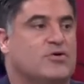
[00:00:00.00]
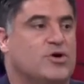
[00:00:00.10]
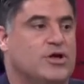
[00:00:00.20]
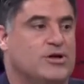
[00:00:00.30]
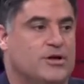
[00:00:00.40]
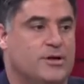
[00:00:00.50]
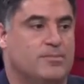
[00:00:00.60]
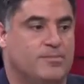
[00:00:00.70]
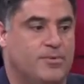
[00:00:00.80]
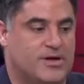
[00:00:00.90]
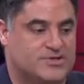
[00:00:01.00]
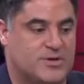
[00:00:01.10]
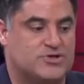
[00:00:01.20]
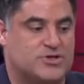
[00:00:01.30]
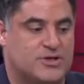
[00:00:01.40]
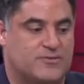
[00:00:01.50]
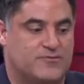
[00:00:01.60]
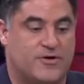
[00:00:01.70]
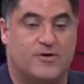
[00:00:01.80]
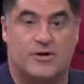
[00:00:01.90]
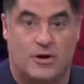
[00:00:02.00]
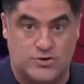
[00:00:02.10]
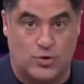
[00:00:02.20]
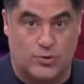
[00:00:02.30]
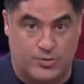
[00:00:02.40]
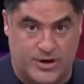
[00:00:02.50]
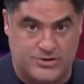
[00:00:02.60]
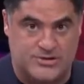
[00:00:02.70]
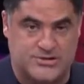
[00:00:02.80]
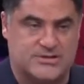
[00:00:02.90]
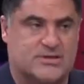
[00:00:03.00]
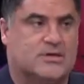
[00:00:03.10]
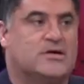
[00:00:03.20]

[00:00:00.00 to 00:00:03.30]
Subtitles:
in especially in very large corporations,